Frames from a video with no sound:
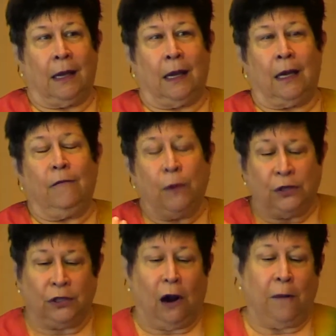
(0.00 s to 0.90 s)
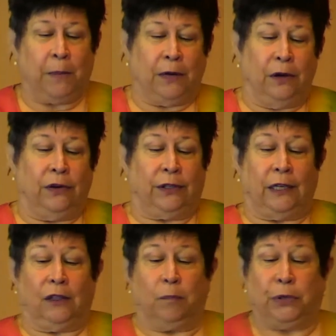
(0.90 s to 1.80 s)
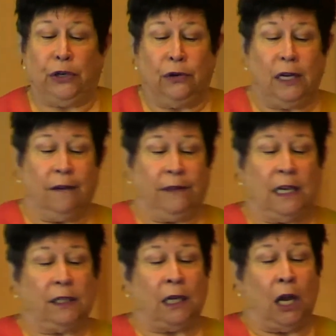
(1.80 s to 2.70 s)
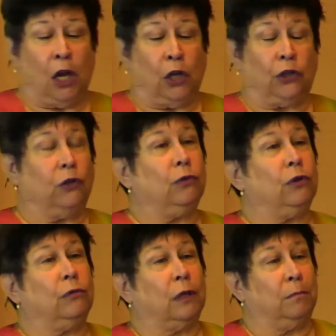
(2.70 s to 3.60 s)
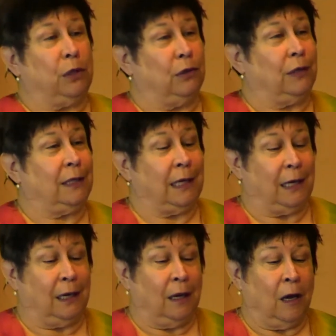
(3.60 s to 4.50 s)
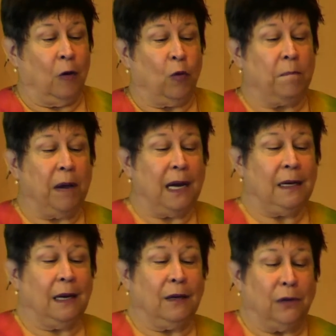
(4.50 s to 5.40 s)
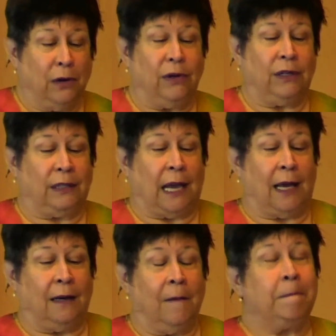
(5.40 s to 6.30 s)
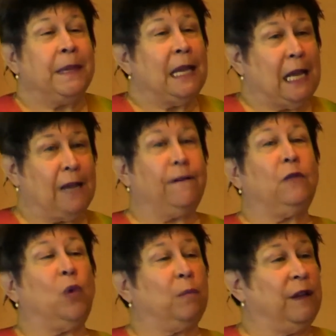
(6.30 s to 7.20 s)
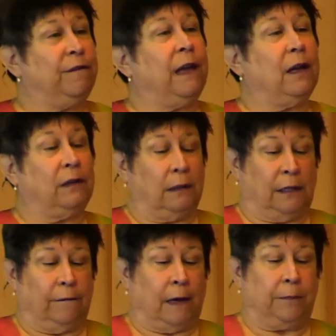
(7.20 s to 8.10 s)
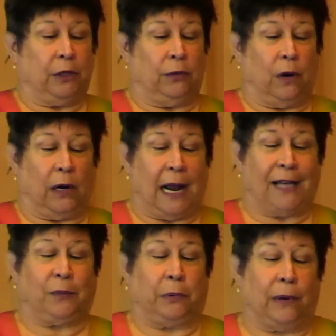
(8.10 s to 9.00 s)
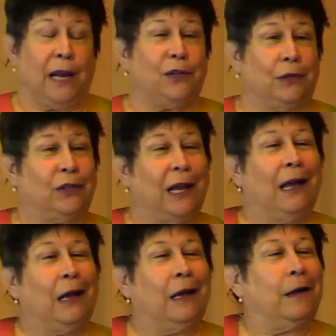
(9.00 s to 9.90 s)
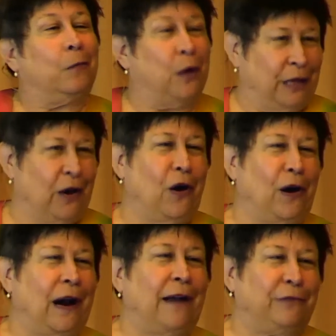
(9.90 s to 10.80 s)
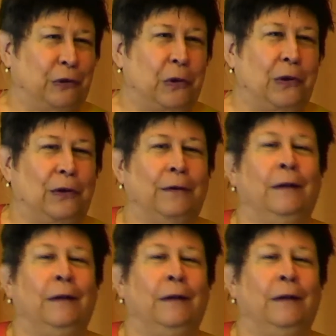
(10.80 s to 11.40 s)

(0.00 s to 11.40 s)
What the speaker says: And if we start by noticing the beauty of this UU community, we might notice that even when we fail to live up to our aspirations, well, they are, after all,